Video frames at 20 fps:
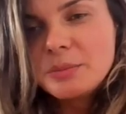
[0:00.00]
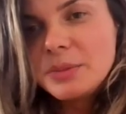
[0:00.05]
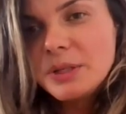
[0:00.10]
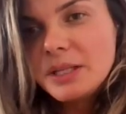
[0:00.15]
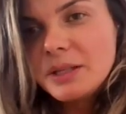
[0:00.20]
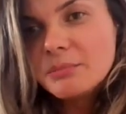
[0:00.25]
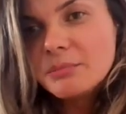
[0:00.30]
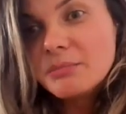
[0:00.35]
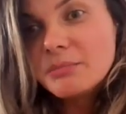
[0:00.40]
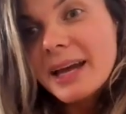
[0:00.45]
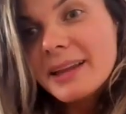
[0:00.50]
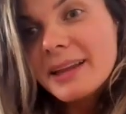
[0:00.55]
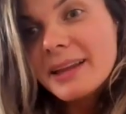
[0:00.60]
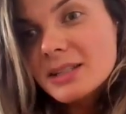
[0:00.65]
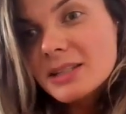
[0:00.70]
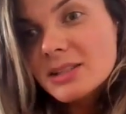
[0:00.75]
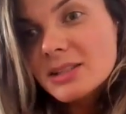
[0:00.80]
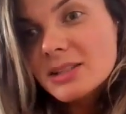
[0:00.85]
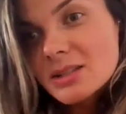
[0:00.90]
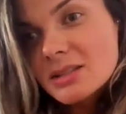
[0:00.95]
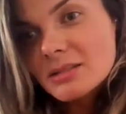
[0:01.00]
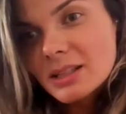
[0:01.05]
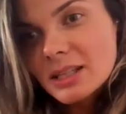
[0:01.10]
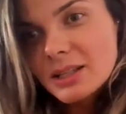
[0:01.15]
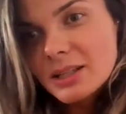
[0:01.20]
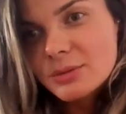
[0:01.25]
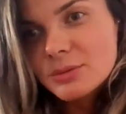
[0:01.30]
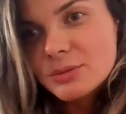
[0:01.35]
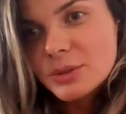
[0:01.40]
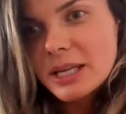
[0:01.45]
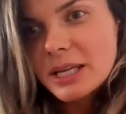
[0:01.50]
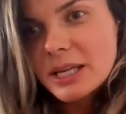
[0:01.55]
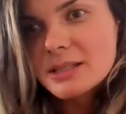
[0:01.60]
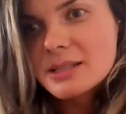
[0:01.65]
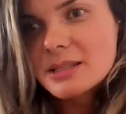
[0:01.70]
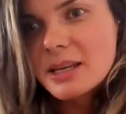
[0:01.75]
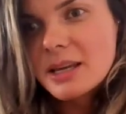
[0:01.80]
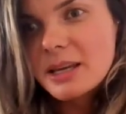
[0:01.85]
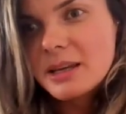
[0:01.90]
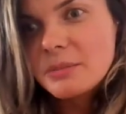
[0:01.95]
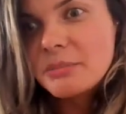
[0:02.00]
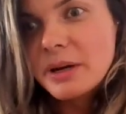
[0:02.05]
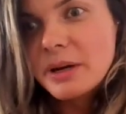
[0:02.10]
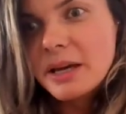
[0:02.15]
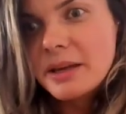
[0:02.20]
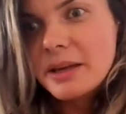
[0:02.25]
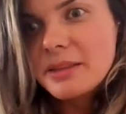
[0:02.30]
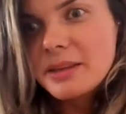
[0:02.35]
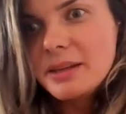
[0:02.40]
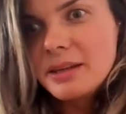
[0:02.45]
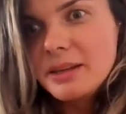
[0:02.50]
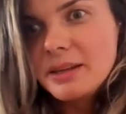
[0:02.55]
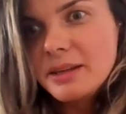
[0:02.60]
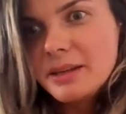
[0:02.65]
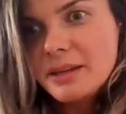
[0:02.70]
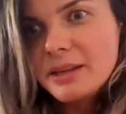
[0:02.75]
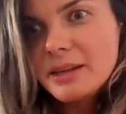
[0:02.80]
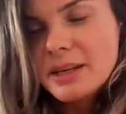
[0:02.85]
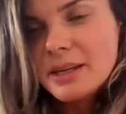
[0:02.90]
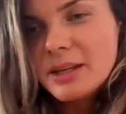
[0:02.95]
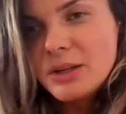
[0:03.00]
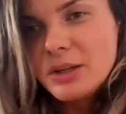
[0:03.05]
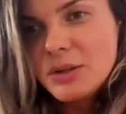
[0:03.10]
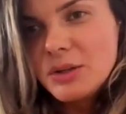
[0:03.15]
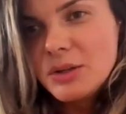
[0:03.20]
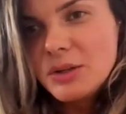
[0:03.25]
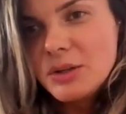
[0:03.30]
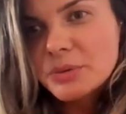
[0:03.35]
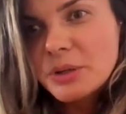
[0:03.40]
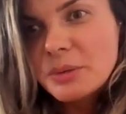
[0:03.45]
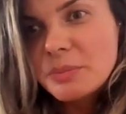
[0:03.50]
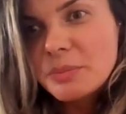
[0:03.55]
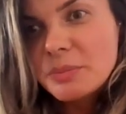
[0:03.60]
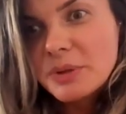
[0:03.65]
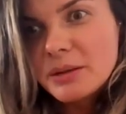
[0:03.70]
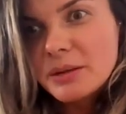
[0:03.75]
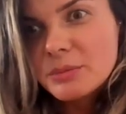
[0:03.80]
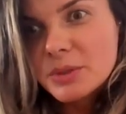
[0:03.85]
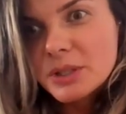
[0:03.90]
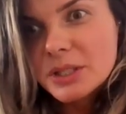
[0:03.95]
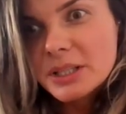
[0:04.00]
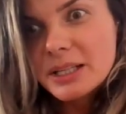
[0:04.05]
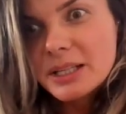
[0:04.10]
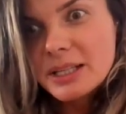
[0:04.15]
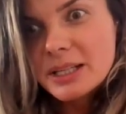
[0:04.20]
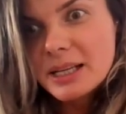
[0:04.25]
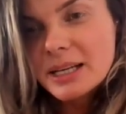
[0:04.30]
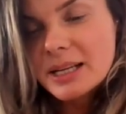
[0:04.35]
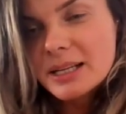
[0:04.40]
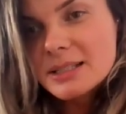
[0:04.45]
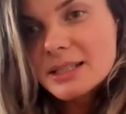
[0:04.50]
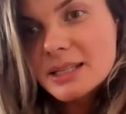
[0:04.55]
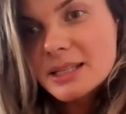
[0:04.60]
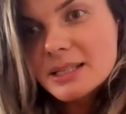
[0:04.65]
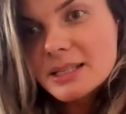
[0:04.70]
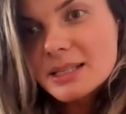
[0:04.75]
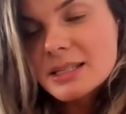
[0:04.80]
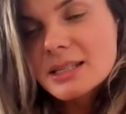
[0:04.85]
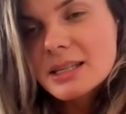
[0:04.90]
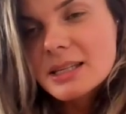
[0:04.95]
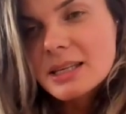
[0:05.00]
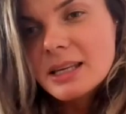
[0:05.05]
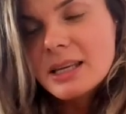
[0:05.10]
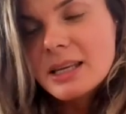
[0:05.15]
be managed, if we can say, by the European market access.